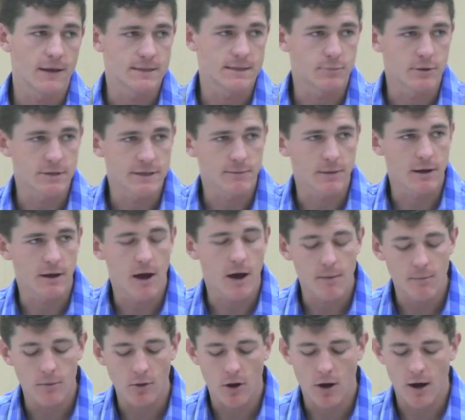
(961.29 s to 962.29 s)
these bills have
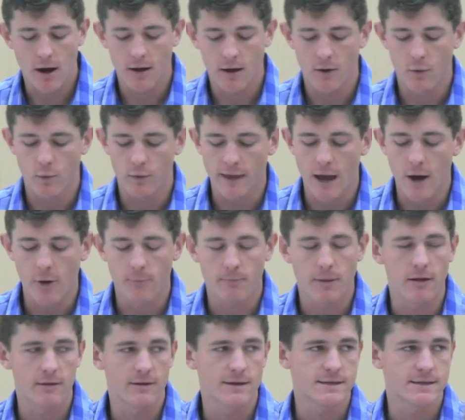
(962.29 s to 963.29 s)
become law without
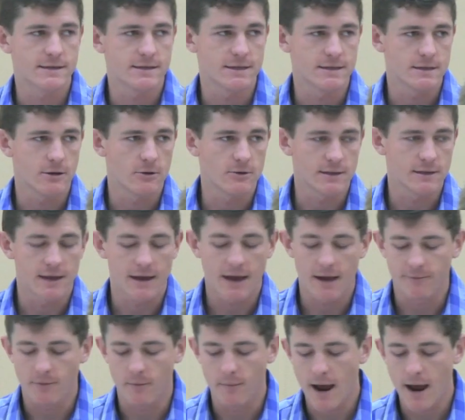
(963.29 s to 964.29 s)
politicians disclosing they
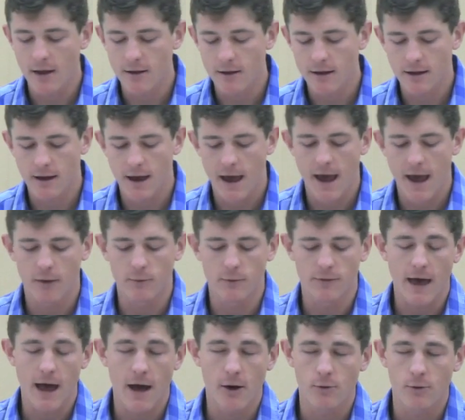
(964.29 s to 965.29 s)
came from ALEC and
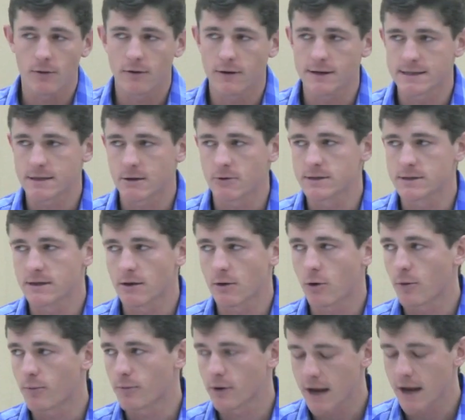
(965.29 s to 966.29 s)
without disclosing the
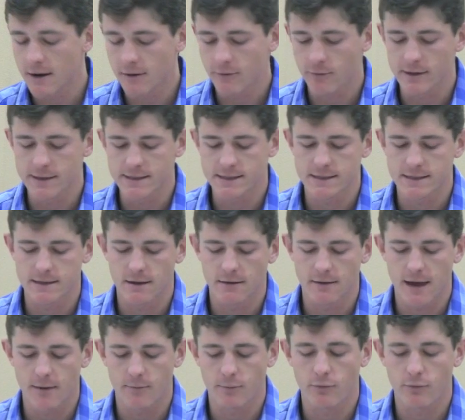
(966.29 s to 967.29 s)
corporate interests
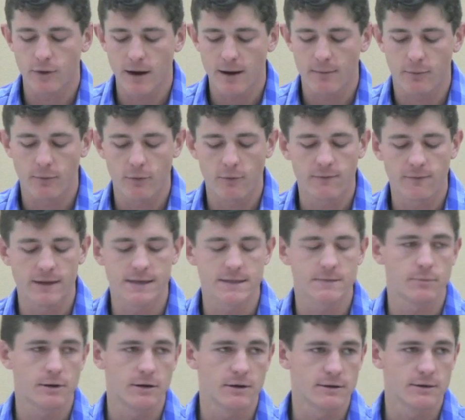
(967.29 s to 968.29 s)
that pre-approved these
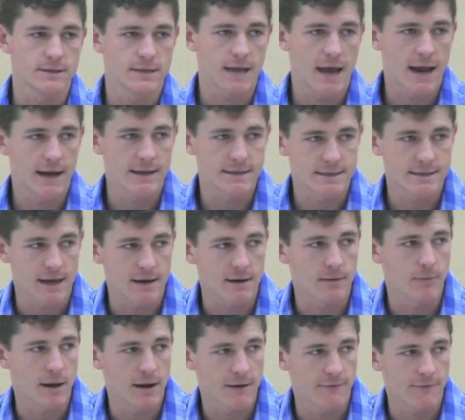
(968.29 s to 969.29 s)
bills and stand
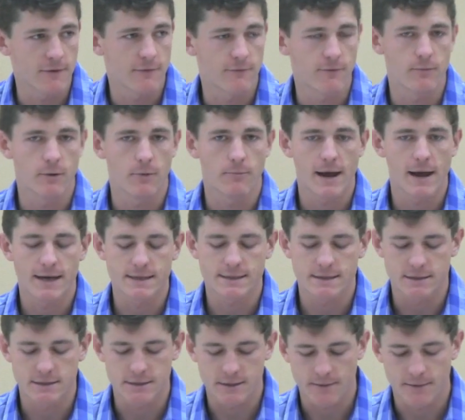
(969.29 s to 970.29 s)
to benefit from their
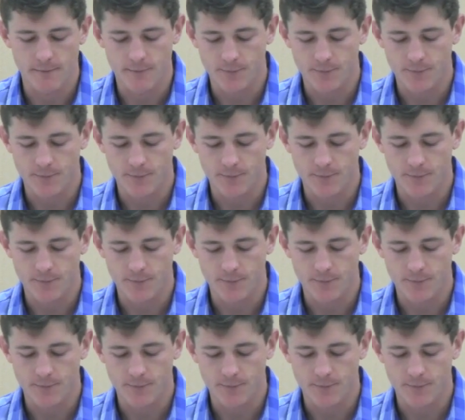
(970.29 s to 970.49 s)
passage.